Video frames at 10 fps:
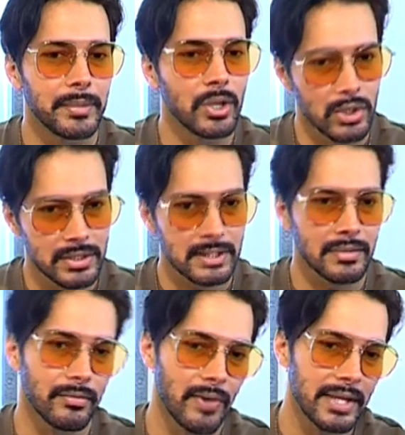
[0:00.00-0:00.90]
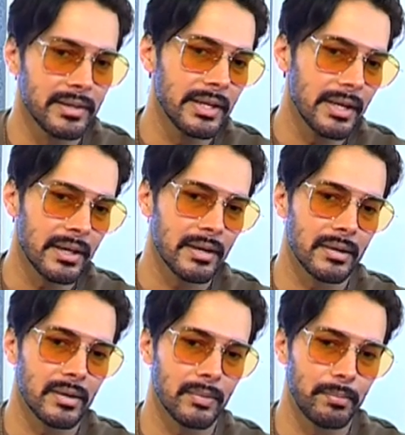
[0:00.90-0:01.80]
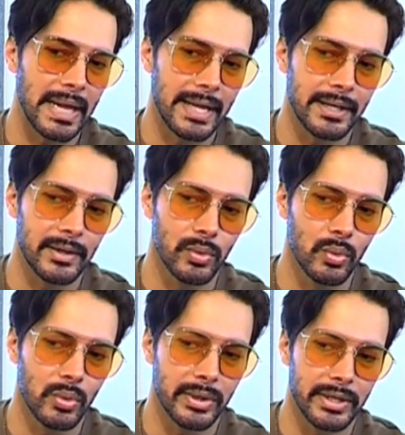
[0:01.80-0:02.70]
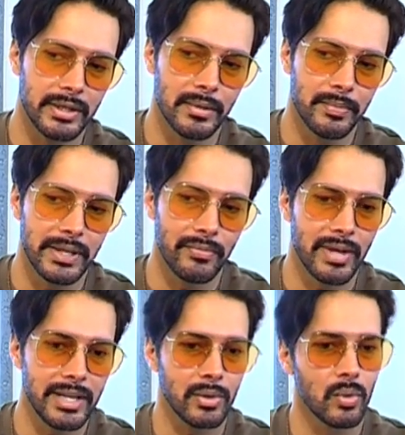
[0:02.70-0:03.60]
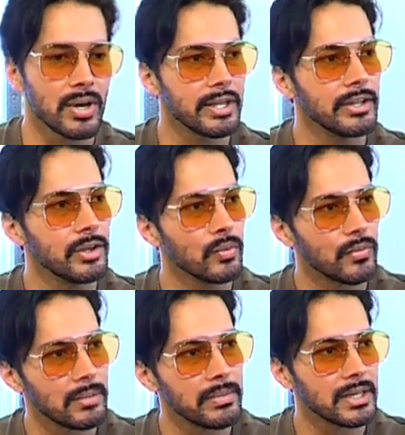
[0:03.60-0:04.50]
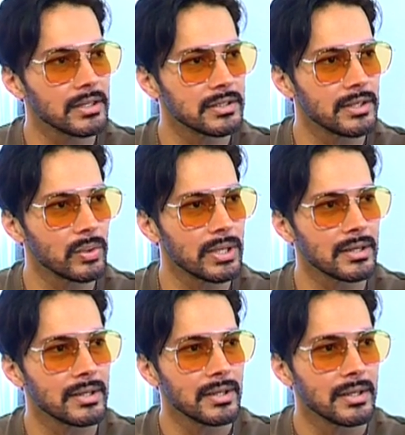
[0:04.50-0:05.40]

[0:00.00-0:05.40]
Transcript: Because one, they are planning to either bring very quirky new filmmakers into it,